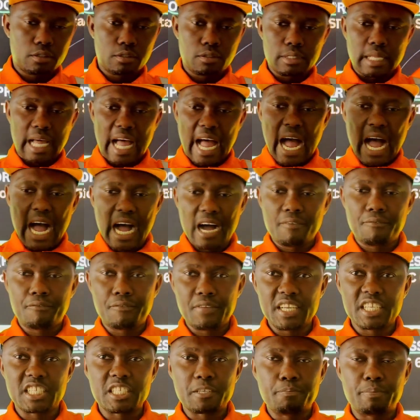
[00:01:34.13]
have
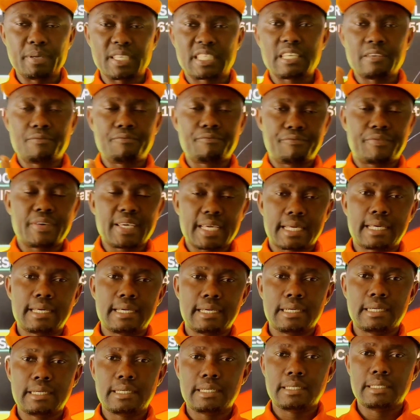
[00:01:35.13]
a specific
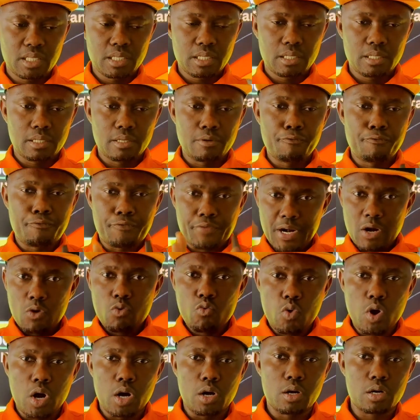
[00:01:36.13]

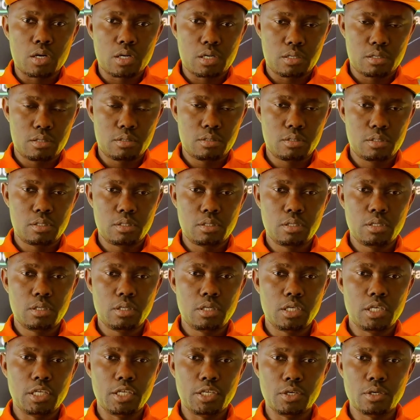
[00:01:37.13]
framework,
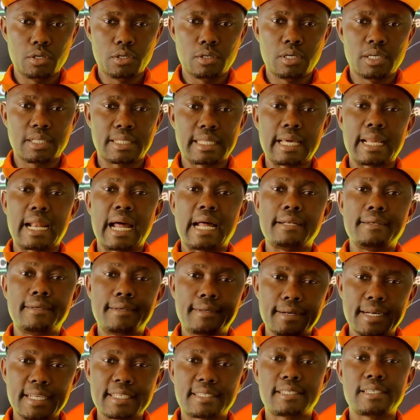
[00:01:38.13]
that
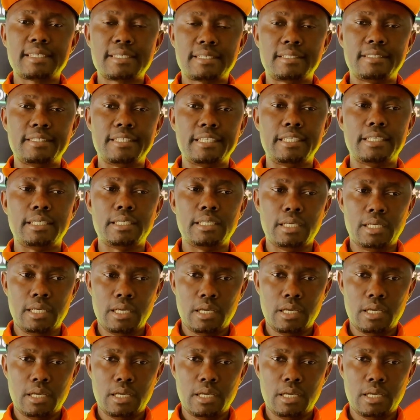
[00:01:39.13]
addresses the